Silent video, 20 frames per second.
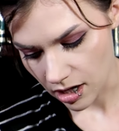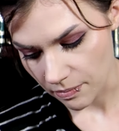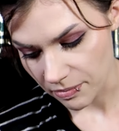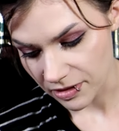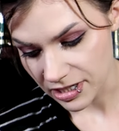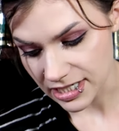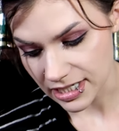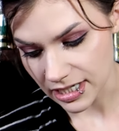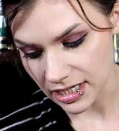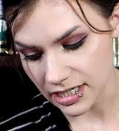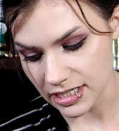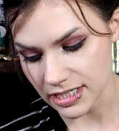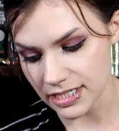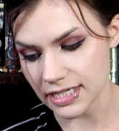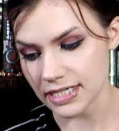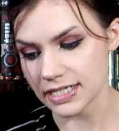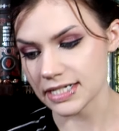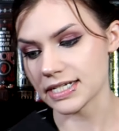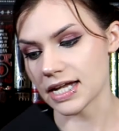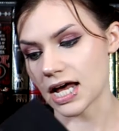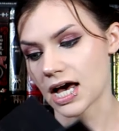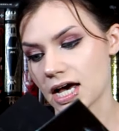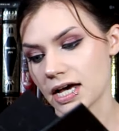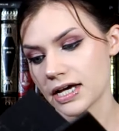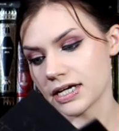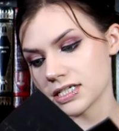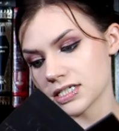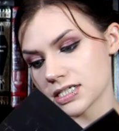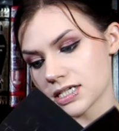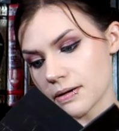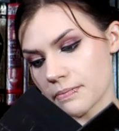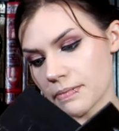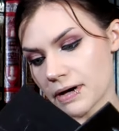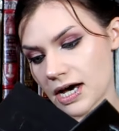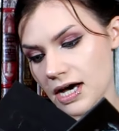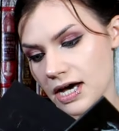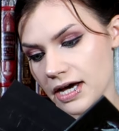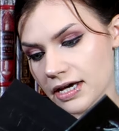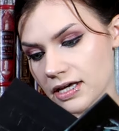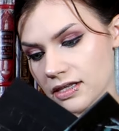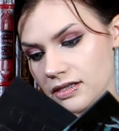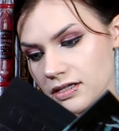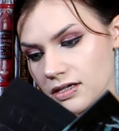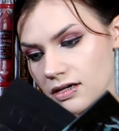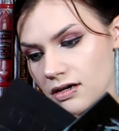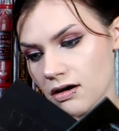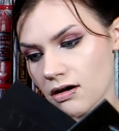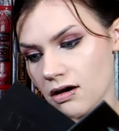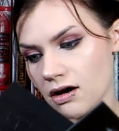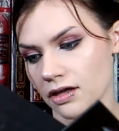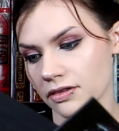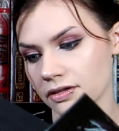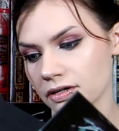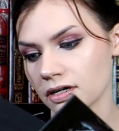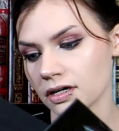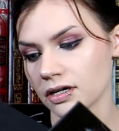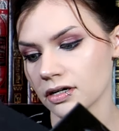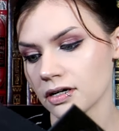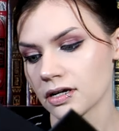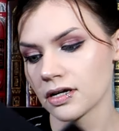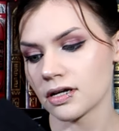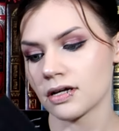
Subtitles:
This is signed by the author